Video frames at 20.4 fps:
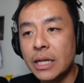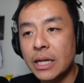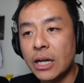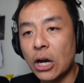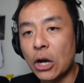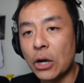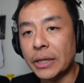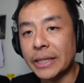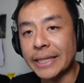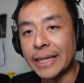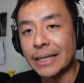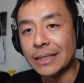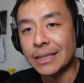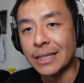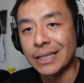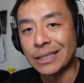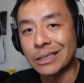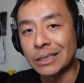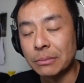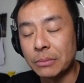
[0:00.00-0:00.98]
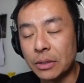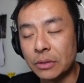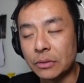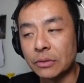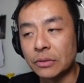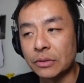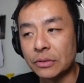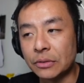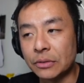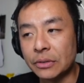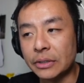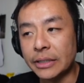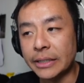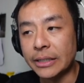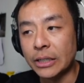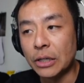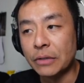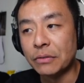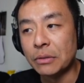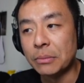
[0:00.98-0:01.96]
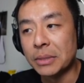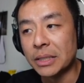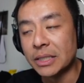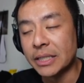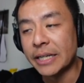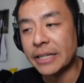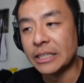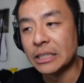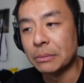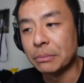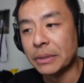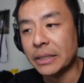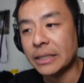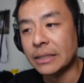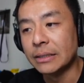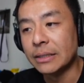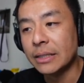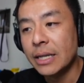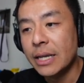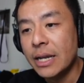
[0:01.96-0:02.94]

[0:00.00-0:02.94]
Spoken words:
owning a Tesla Model 3 over a Mercedes-Benz,